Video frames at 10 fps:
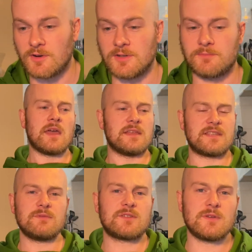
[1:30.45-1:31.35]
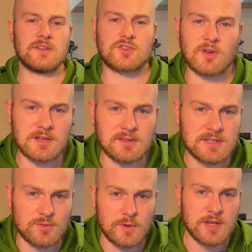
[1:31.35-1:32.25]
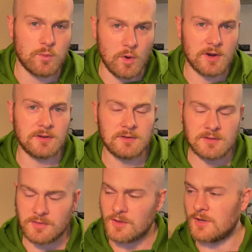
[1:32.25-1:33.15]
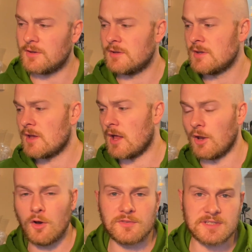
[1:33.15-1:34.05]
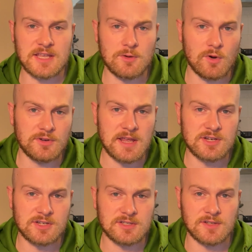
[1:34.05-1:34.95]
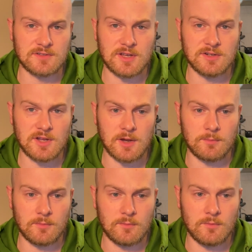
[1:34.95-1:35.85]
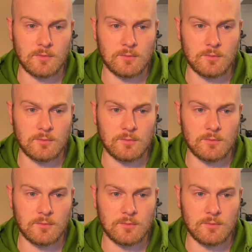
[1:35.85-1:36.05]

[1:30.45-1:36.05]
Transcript: and it seems to be a trend in this week one that a lot of the tier 1 nations have turned up.